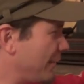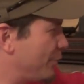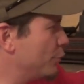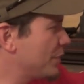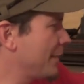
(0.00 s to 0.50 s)
been a
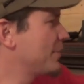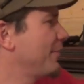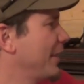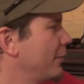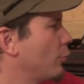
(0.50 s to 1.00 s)
few times
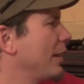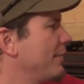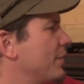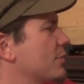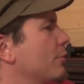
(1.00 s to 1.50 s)
I've had to
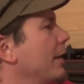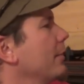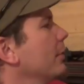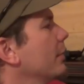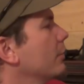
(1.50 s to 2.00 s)
wave this
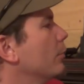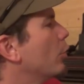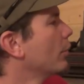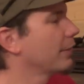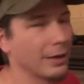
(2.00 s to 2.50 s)
around a little
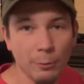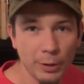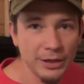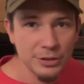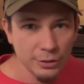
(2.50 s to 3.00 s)
more than I
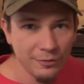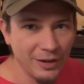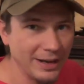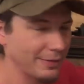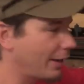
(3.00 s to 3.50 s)
wanted to to
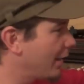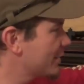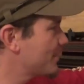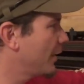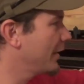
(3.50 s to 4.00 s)
find the
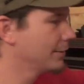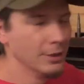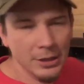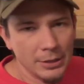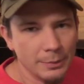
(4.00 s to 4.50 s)
hotspot,
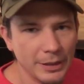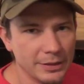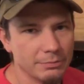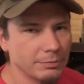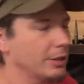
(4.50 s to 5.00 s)

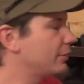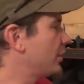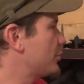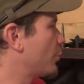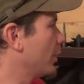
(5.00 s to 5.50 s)
but it
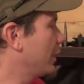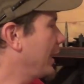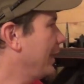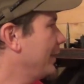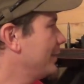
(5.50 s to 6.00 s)
does work.
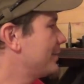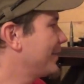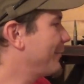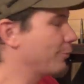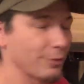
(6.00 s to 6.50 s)
And
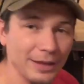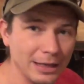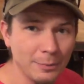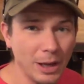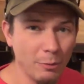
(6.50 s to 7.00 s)
if you're
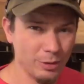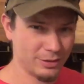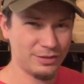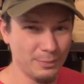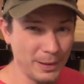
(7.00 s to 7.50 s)
thinking about
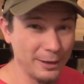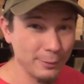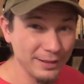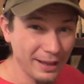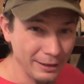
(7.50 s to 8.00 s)
what's the
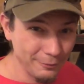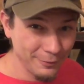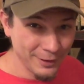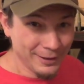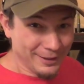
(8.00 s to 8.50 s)
battery
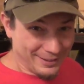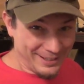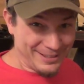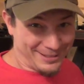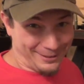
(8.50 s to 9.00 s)
life,
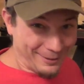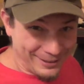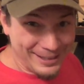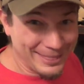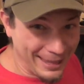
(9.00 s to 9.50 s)

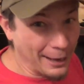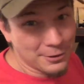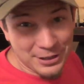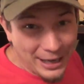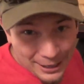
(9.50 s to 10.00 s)

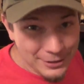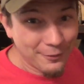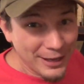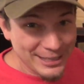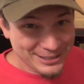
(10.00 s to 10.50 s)
30,000
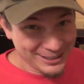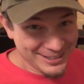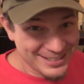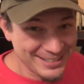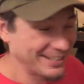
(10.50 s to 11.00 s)

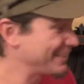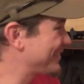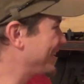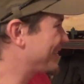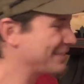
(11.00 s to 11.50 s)
activations, and
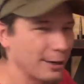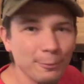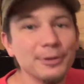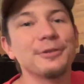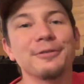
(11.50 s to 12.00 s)
it's a
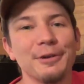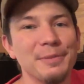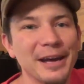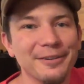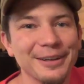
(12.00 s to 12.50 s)
CR123
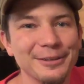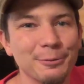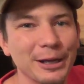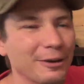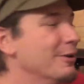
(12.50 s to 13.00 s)
battery as
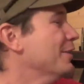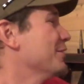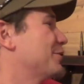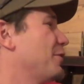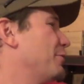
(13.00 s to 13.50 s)
well.
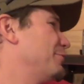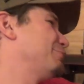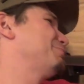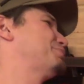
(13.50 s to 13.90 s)
So